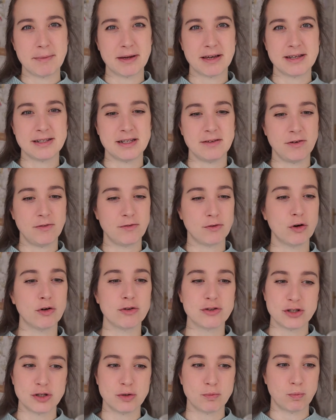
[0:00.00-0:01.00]
because if you've
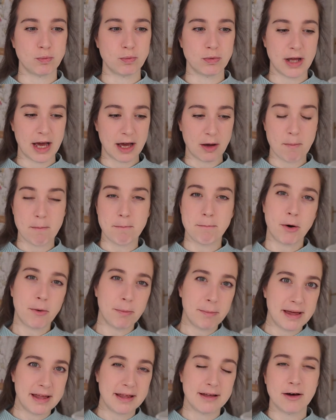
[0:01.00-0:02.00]
got to like
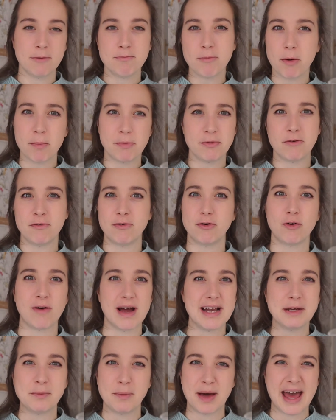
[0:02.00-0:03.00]
mop it, mop the floor
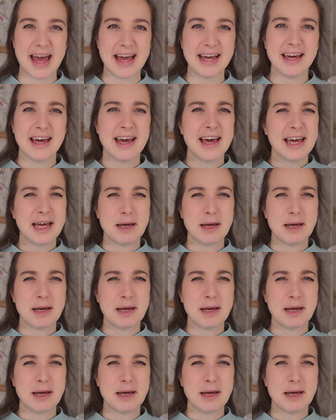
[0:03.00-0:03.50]
anyway,